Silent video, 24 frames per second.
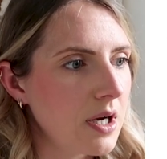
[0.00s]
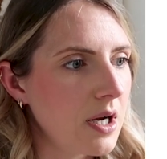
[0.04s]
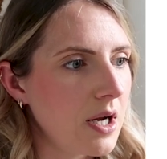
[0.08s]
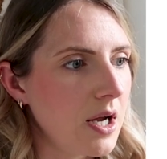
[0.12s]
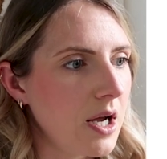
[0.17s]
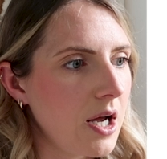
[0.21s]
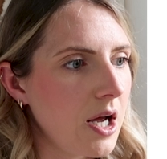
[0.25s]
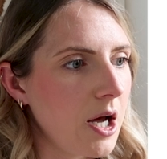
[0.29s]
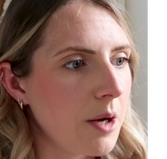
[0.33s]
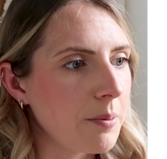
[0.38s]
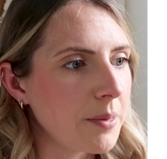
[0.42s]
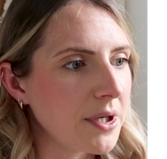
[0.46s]

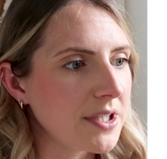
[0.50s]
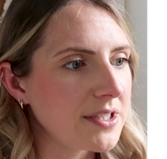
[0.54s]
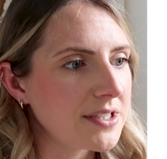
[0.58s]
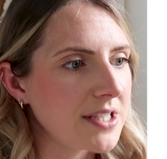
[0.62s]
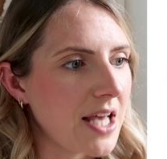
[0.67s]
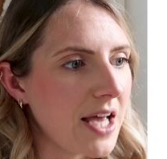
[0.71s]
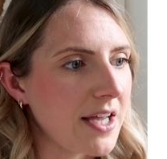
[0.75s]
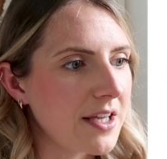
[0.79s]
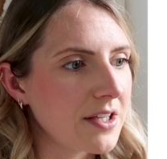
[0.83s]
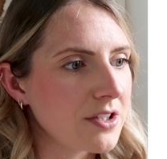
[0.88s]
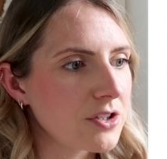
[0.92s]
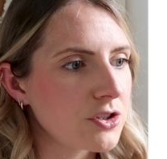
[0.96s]
and my
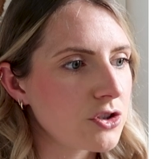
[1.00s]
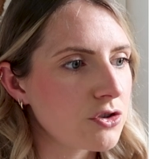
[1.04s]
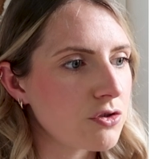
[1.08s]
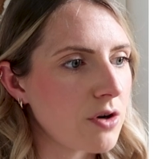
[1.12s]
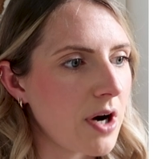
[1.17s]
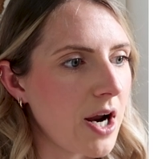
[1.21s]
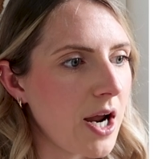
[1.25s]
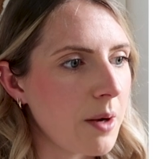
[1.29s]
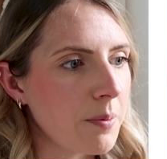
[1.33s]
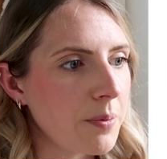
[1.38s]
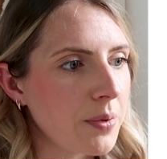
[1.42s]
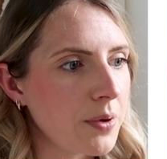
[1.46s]
second strap
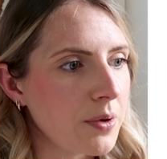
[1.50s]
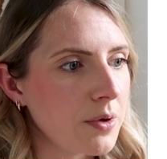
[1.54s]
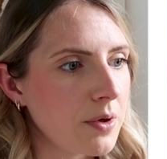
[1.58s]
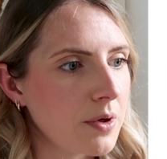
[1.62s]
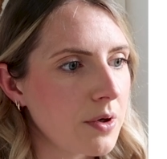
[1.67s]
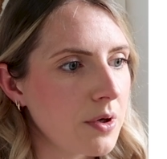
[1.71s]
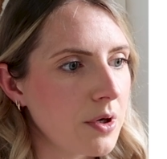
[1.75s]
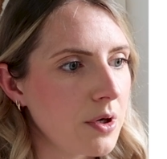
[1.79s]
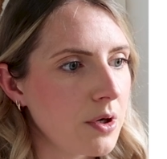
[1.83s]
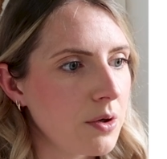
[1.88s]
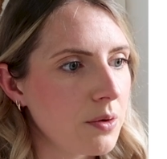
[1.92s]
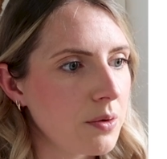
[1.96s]

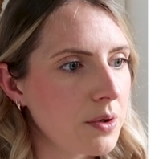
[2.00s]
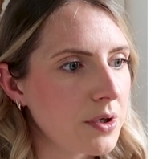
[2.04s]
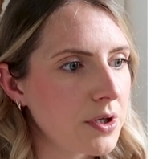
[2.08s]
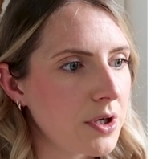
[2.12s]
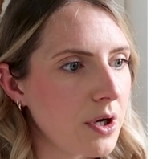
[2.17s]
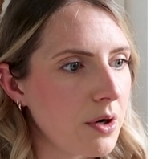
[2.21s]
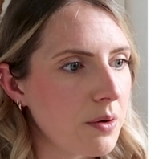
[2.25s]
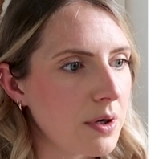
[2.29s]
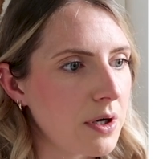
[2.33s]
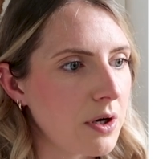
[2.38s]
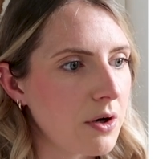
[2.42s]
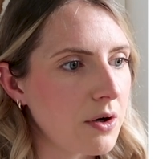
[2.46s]
would go
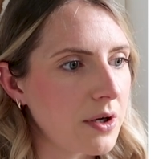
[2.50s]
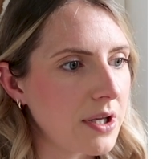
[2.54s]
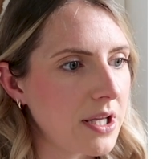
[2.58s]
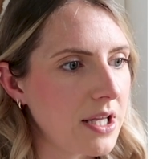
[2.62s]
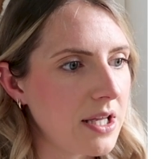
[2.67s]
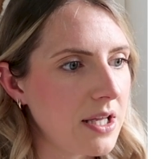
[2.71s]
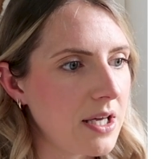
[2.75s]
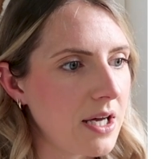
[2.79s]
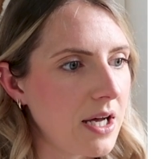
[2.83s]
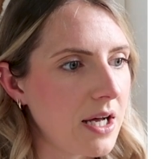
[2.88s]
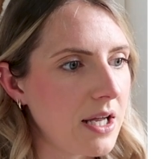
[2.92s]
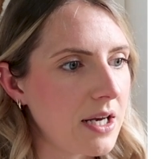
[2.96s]
along
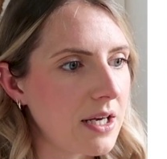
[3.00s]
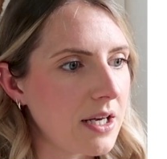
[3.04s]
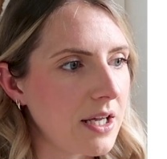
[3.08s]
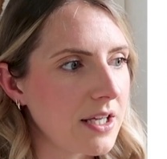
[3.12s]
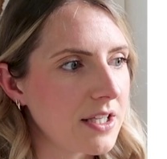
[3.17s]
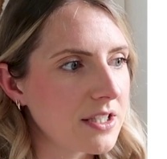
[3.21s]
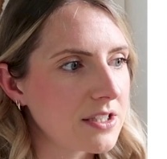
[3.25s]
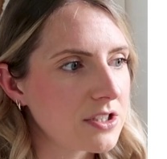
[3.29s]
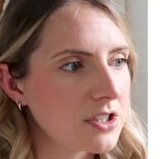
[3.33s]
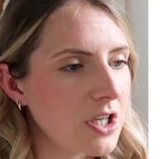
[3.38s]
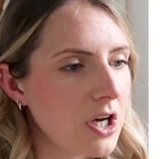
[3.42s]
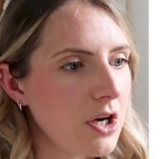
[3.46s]
here like
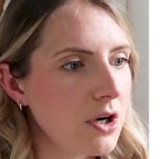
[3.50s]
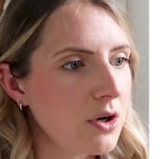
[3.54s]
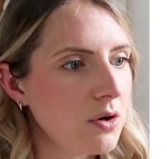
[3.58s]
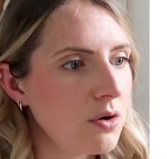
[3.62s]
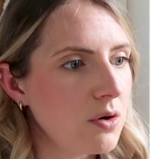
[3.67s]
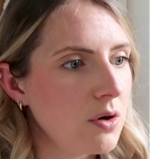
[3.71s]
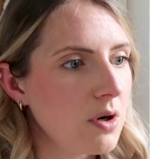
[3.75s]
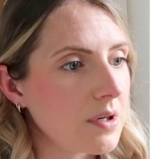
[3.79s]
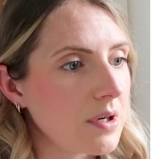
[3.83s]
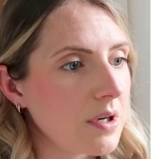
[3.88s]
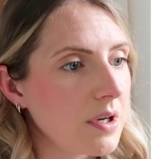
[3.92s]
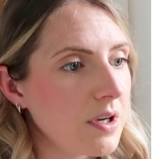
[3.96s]
so,
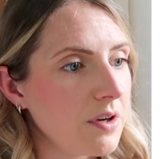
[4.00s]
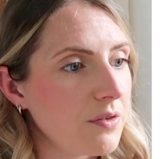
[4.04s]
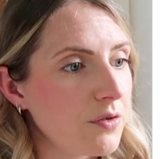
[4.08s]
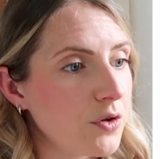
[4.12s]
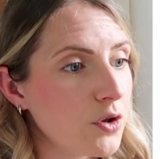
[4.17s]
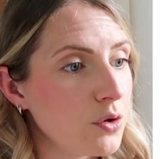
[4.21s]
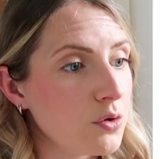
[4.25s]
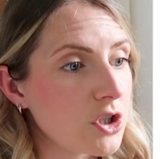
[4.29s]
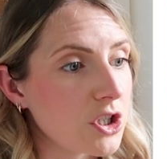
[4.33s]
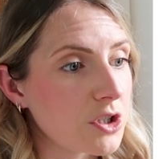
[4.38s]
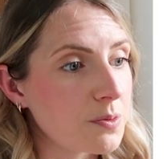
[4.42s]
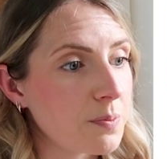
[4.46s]
if you
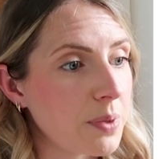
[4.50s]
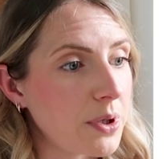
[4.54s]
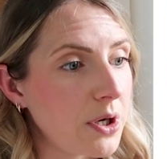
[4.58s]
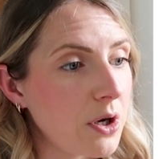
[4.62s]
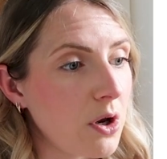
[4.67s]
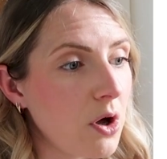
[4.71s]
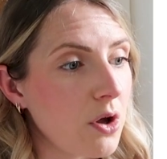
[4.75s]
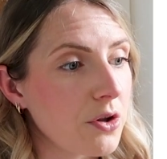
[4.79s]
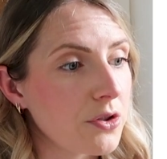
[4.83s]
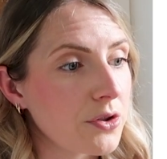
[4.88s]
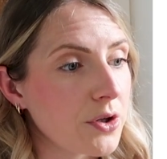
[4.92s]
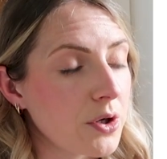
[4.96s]
just plot
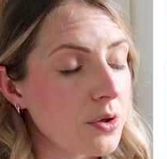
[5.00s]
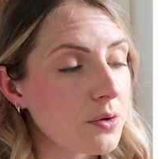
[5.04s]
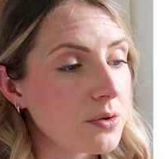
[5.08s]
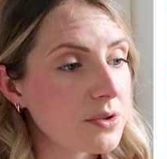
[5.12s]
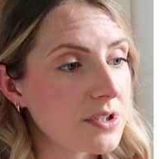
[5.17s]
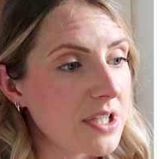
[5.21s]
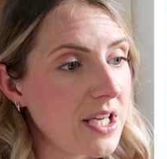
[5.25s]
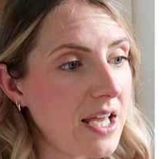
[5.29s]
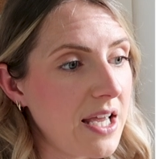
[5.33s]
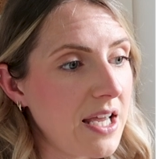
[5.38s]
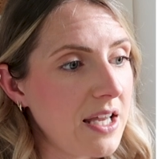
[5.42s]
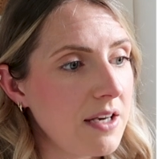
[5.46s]
those
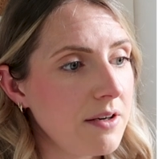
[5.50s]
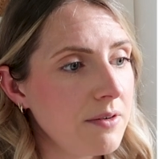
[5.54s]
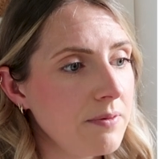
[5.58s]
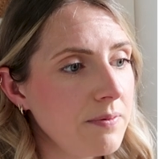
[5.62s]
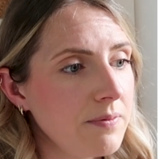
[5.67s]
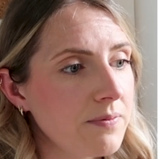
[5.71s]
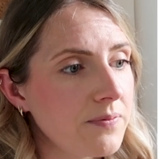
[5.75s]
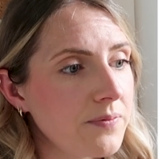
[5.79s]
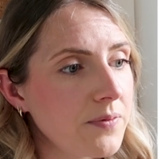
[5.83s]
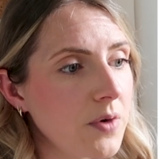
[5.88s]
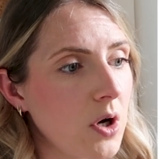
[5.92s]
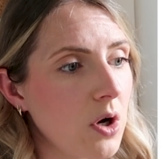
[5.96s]
in
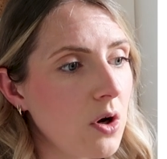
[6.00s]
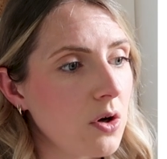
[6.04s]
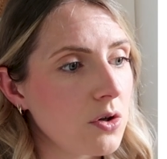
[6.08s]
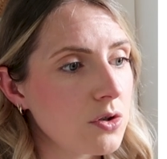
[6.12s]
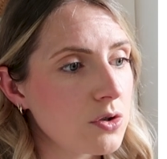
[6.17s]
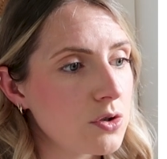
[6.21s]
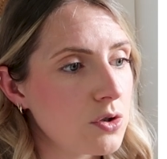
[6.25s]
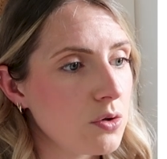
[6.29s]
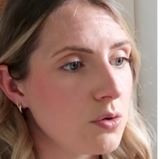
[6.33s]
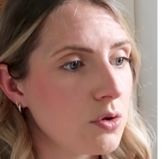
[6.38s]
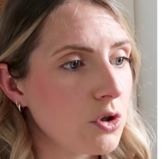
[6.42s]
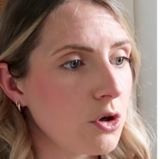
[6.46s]
onto
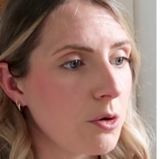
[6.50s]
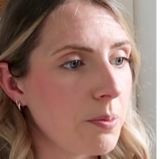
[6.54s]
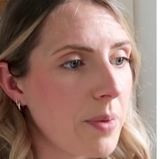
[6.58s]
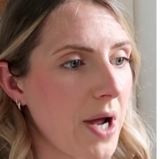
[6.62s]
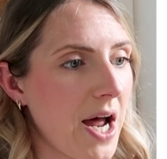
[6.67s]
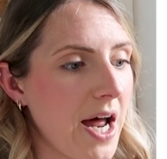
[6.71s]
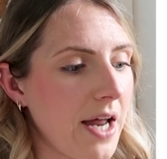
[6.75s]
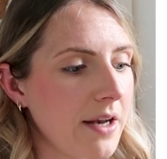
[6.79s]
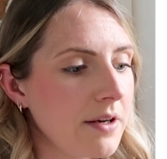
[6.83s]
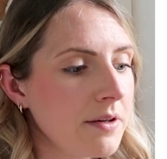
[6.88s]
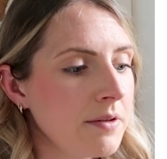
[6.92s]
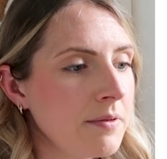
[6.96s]
your
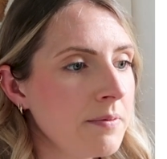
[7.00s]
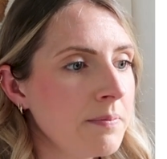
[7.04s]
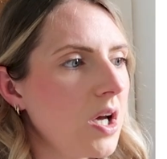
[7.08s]
pattern.